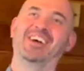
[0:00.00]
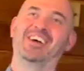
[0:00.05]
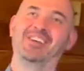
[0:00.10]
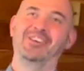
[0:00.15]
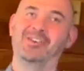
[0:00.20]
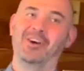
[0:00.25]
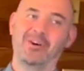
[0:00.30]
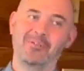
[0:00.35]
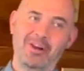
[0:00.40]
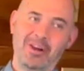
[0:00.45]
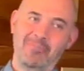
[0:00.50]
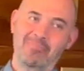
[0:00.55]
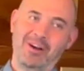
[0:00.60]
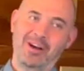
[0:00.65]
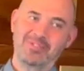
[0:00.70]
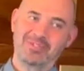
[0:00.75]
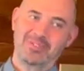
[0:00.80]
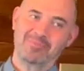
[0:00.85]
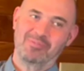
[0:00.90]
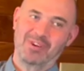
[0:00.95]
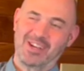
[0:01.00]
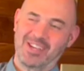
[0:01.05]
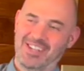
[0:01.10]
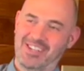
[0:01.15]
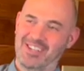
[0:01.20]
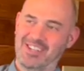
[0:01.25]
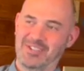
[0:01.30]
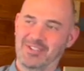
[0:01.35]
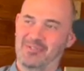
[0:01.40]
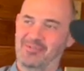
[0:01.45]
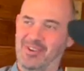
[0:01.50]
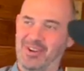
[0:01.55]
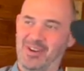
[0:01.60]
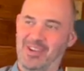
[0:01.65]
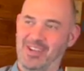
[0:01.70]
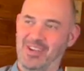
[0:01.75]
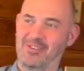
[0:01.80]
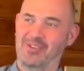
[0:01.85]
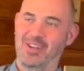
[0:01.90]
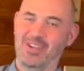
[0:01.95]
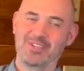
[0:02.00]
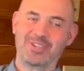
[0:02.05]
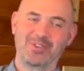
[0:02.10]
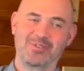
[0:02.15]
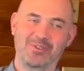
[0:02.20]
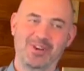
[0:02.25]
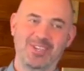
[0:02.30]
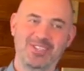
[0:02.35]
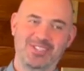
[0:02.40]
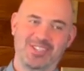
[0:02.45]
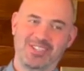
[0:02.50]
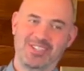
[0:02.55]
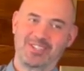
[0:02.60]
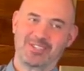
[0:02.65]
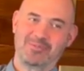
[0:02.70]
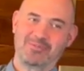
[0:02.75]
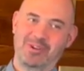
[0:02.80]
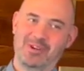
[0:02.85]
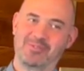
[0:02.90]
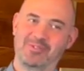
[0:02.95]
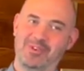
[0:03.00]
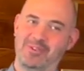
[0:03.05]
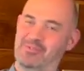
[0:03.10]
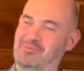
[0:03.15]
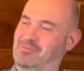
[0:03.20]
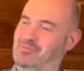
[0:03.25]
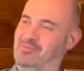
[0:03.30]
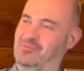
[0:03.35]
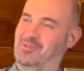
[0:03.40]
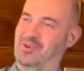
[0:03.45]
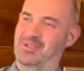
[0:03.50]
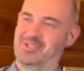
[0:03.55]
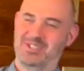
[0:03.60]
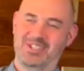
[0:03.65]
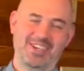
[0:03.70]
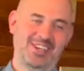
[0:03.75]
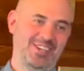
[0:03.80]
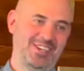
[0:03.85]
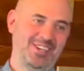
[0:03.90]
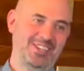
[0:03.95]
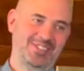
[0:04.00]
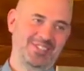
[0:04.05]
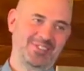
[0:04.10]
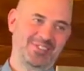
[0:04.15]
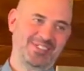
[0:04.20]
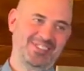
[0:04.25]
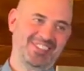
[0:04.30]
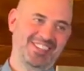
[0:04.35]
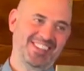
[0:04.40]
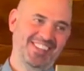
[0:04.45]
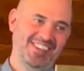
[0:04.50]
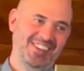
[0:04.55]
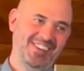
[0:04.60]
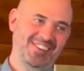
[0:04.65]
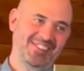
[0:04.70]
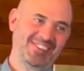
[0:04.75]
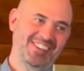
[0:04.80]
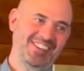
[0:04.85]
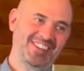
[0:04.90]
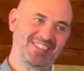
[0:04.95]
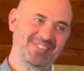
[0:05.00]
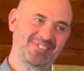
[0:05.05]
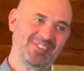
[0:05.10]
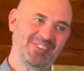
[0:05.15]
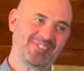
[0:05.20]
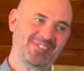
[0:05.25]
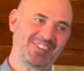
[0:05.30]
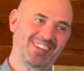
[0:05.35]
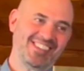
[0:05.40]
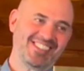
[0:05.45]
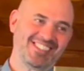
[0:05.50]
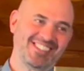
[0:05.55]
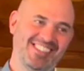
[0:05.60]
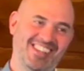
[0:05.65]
Not when I'm mountain biking. It's unless you're racing, it's a bit of a, what's that guy doing? You know, he's a bit weird.